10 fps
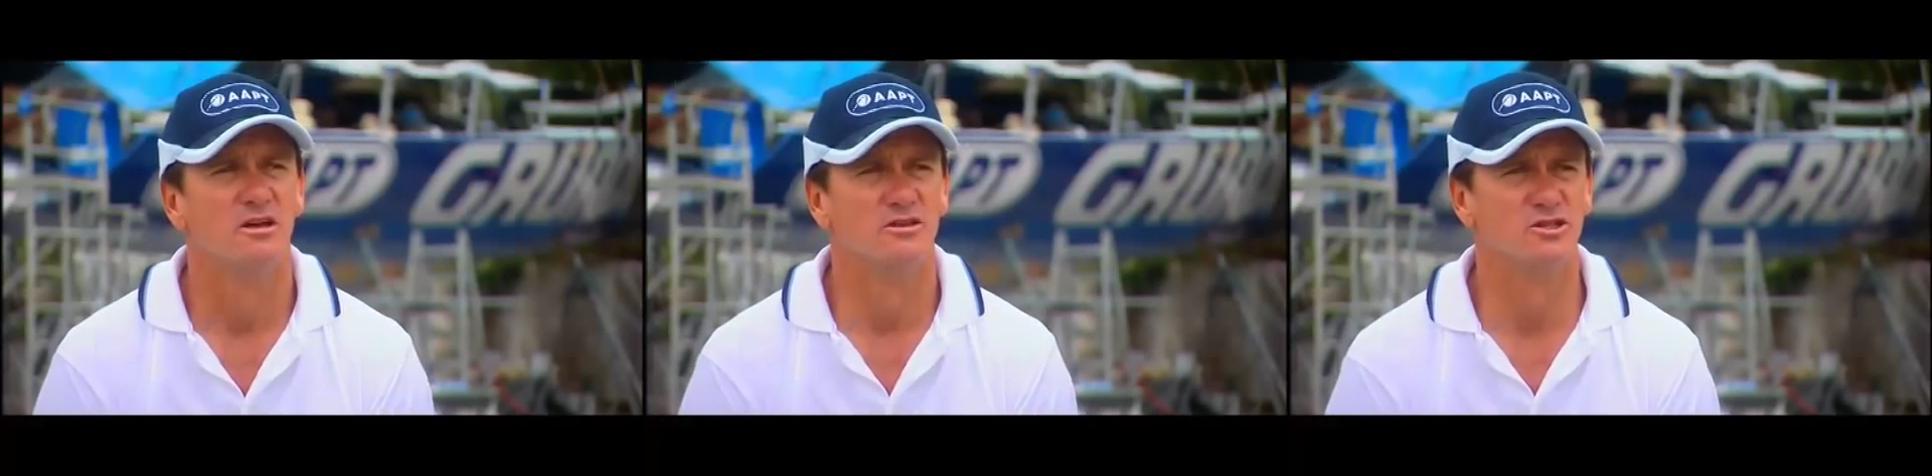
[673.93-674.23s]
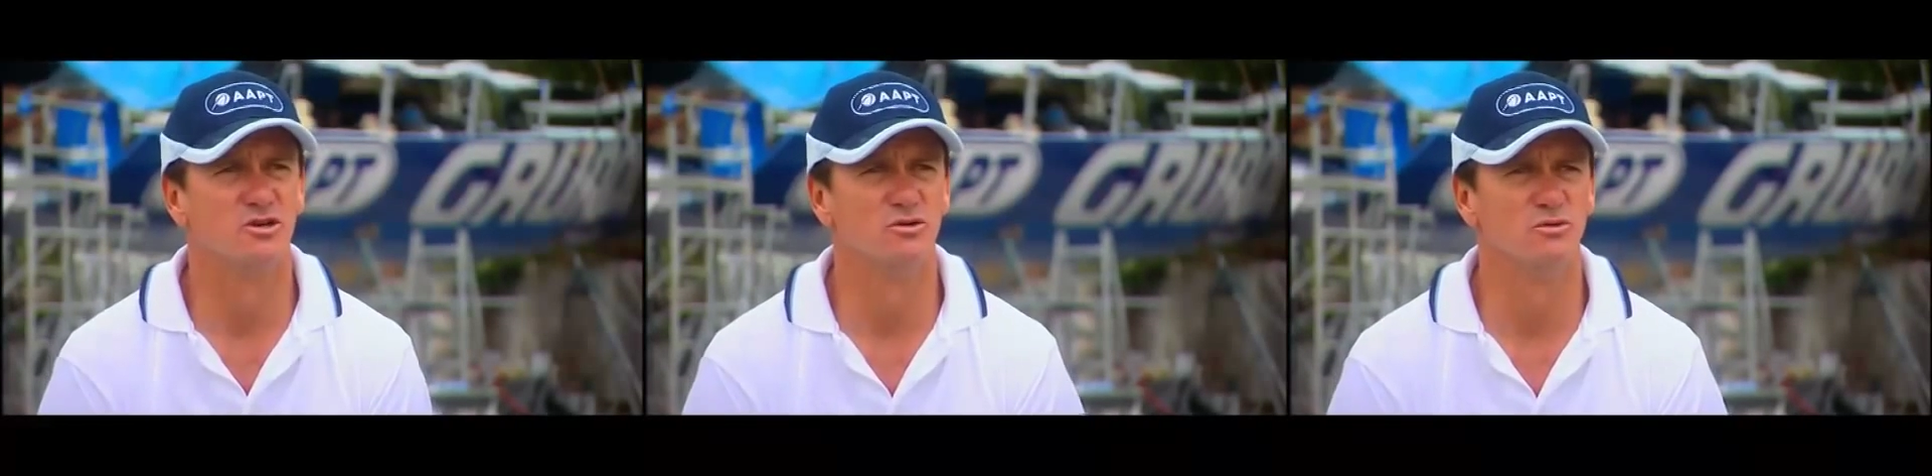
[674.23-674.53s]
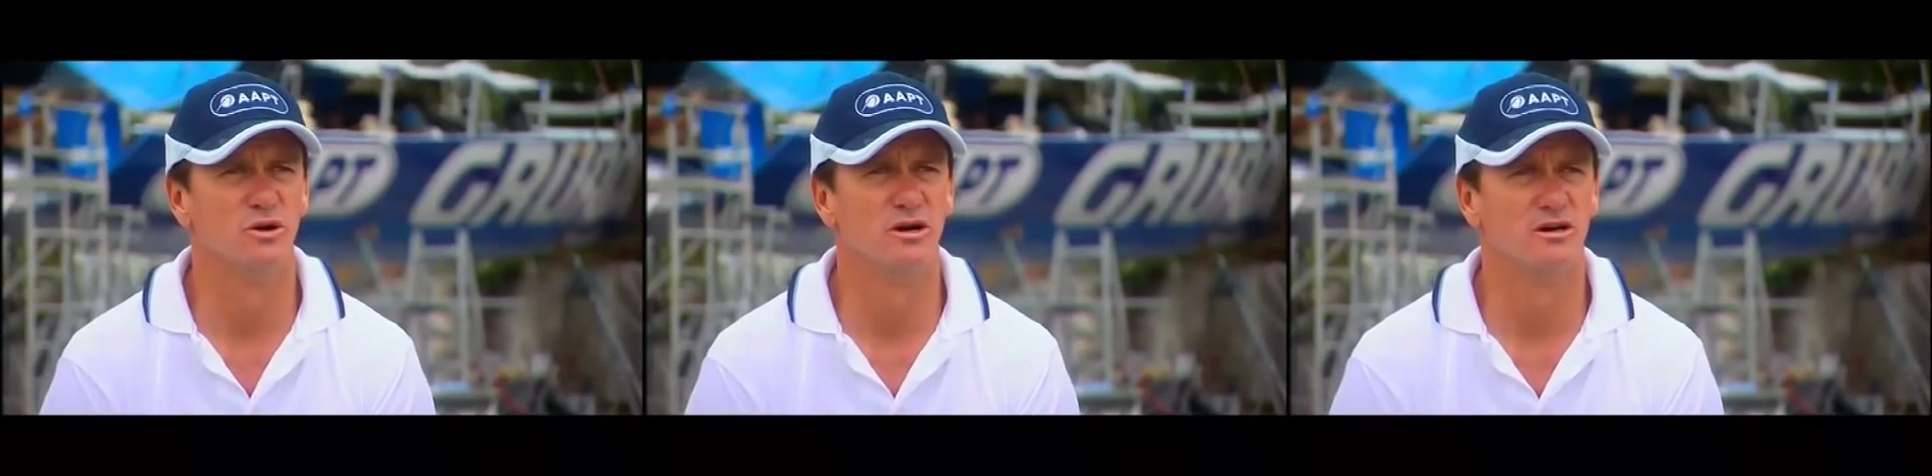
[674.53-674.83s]
The
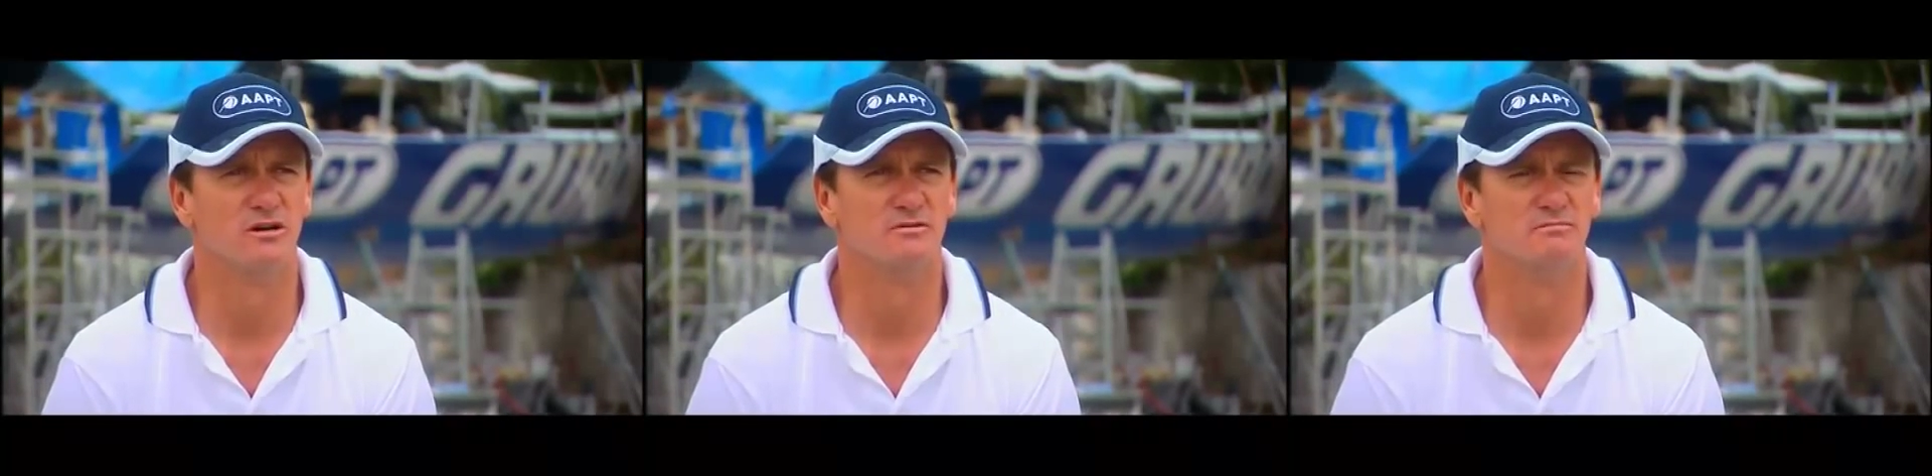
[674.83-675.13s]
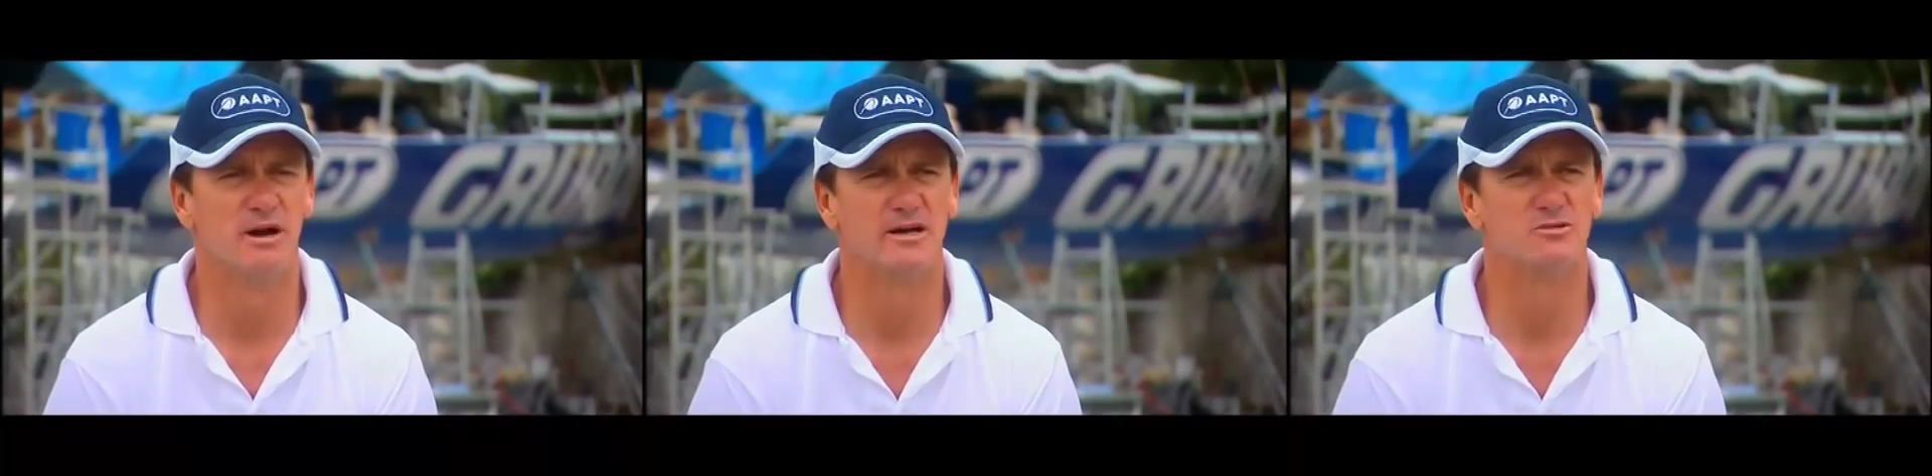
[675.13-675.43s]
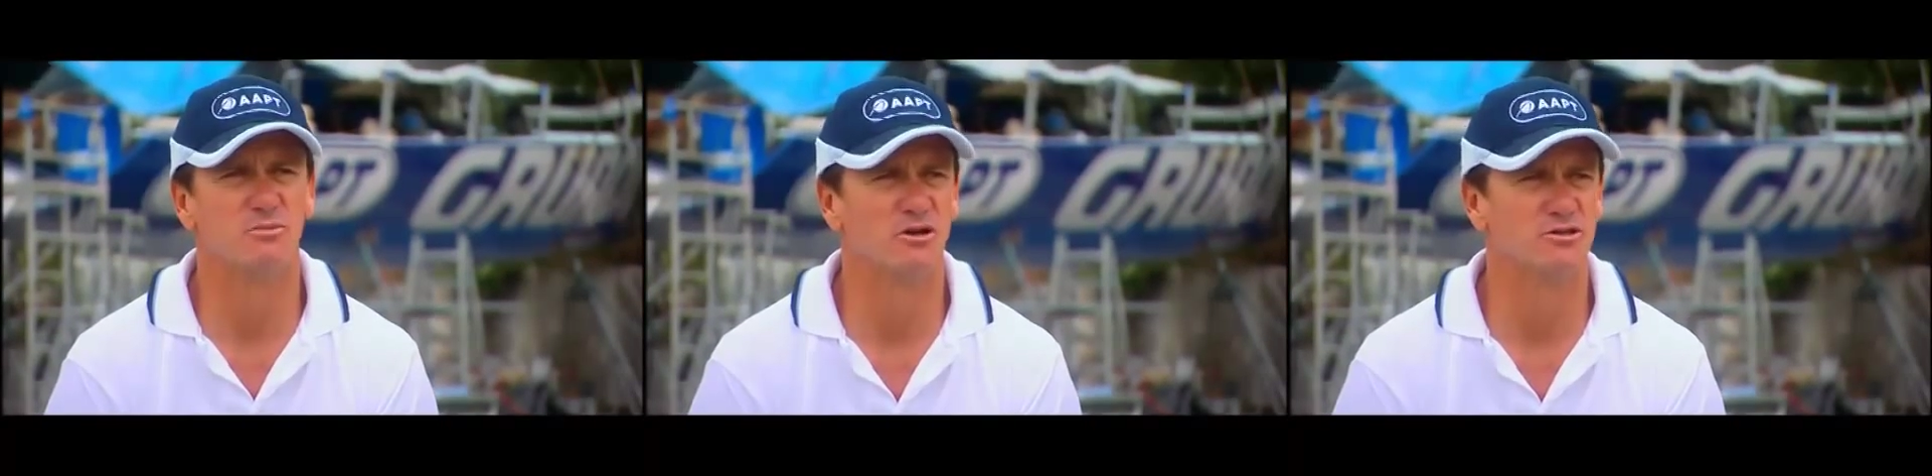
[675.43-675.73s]
two
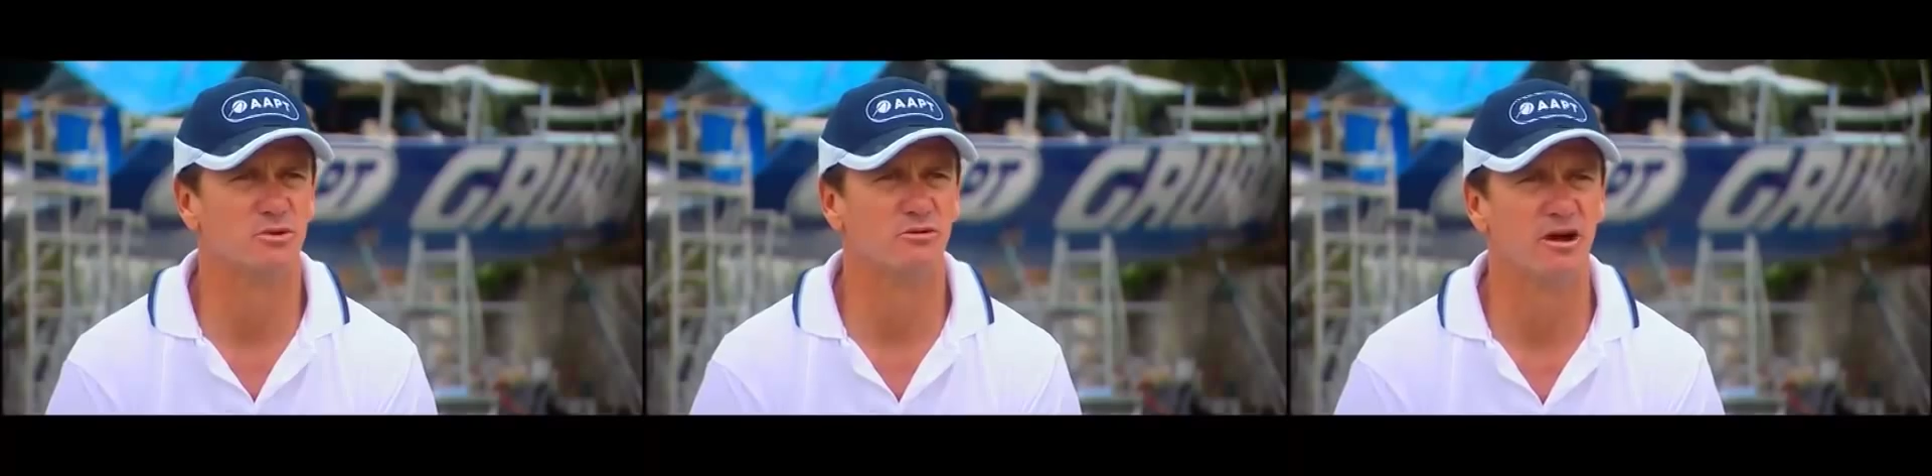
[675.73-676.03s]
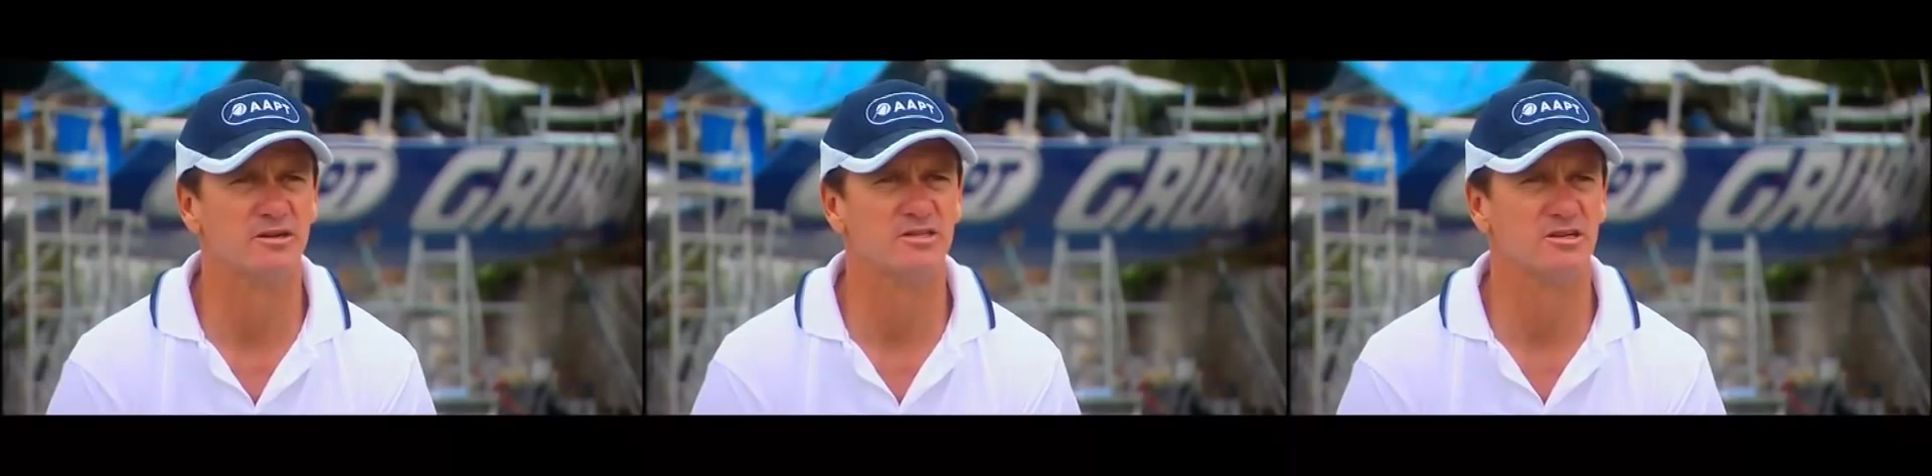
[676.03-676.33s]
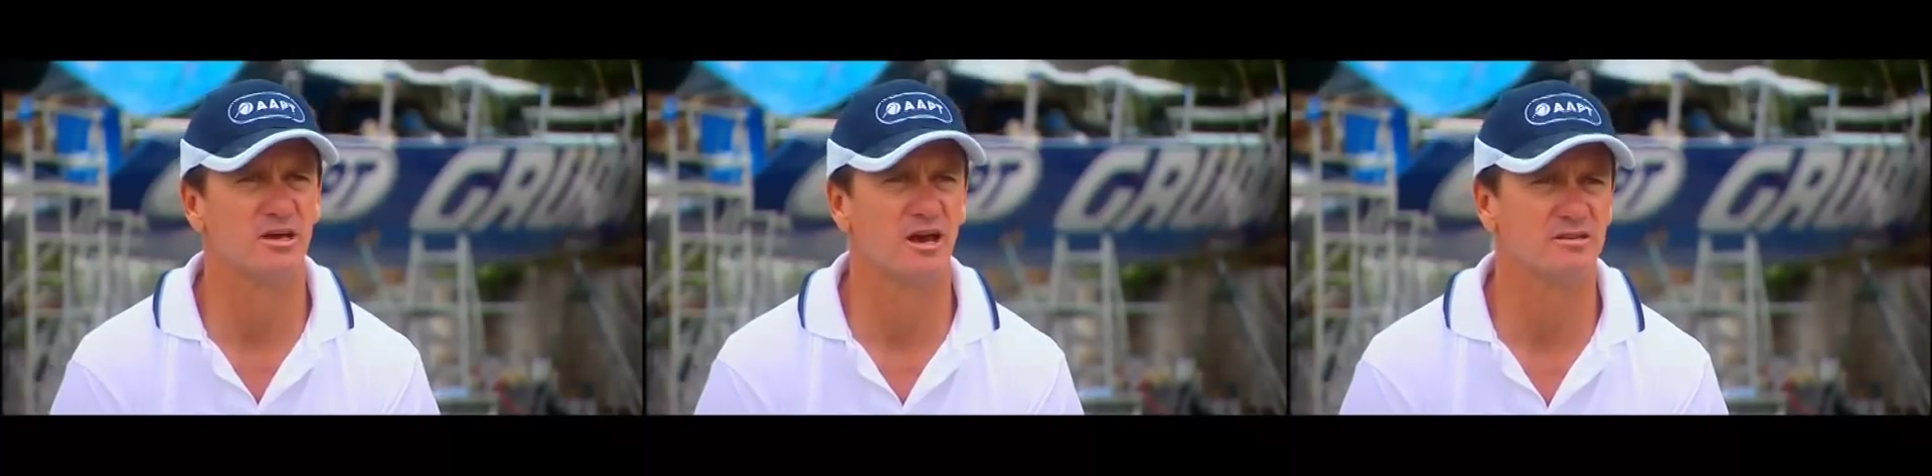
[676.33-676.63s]
major boats that we're
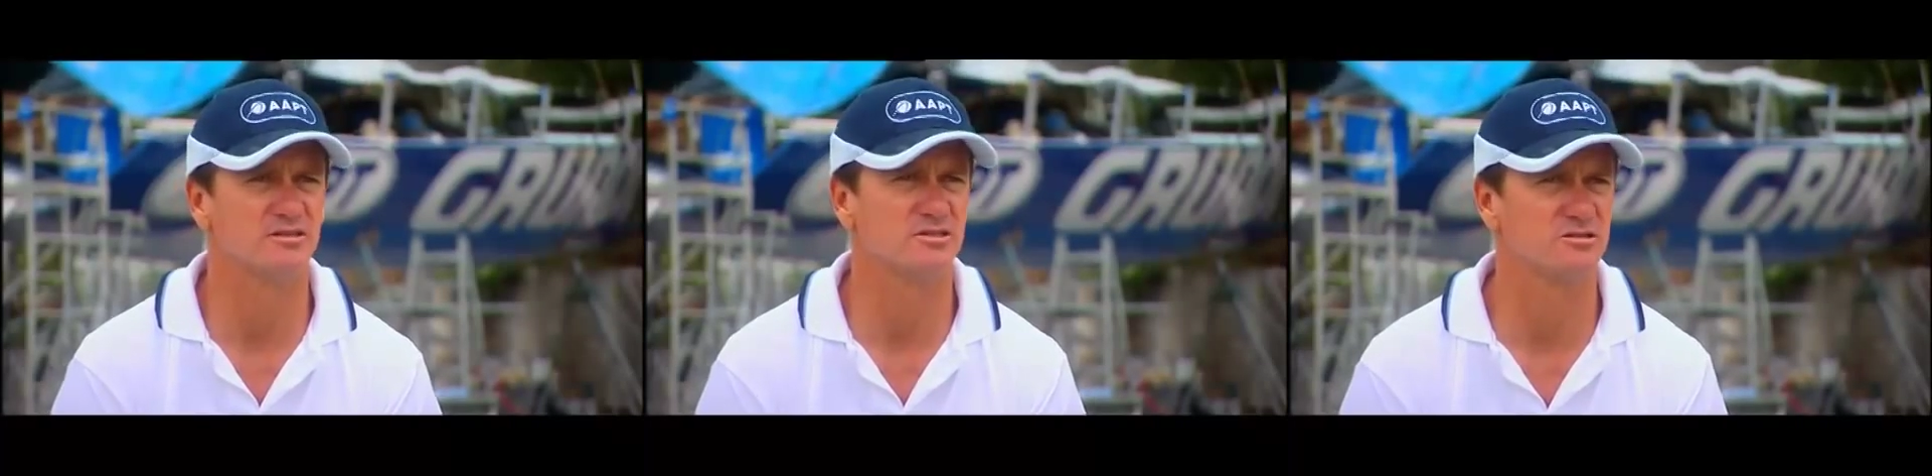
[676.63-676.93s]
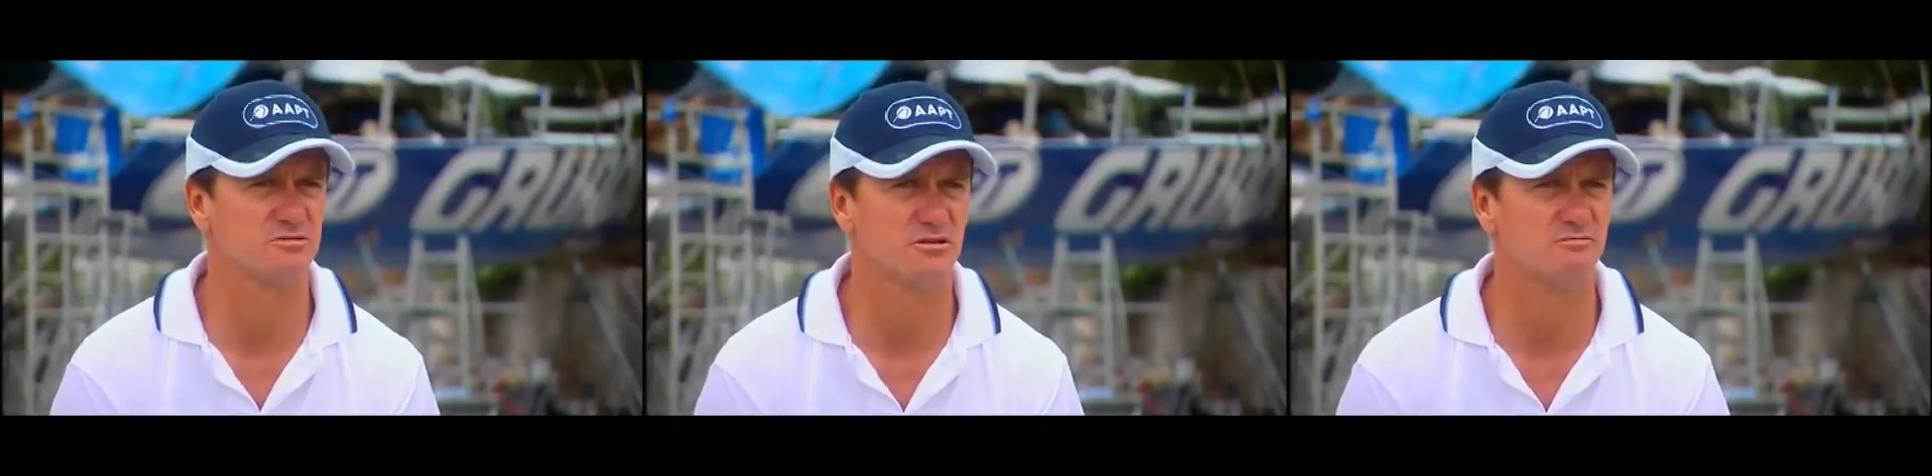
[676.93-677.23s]
racing against,